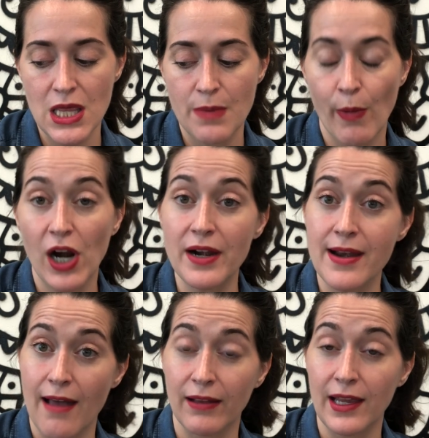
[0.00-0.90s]

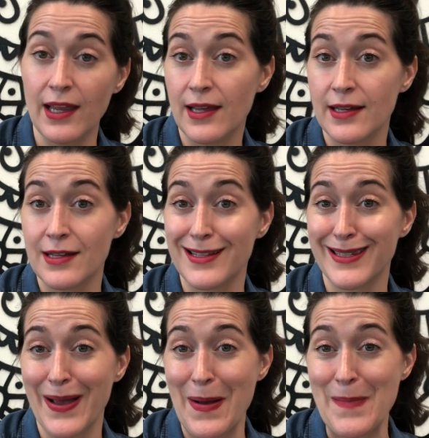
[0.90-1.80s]
Martinelli
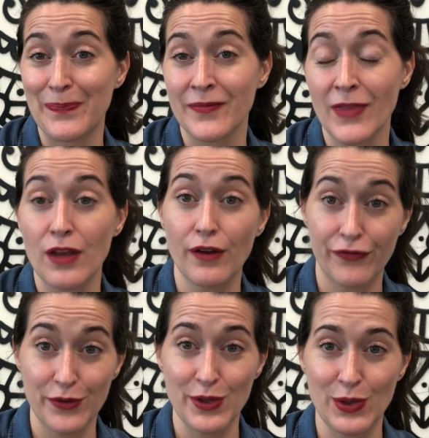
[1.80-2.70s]
is the
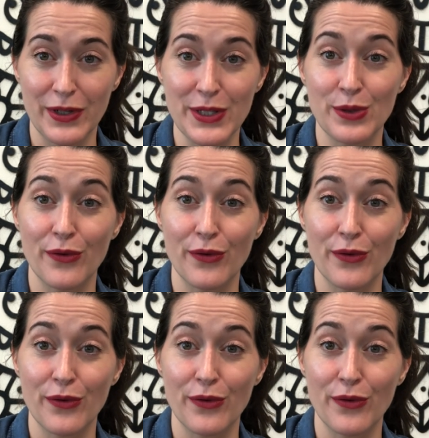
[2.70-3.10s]
fruit source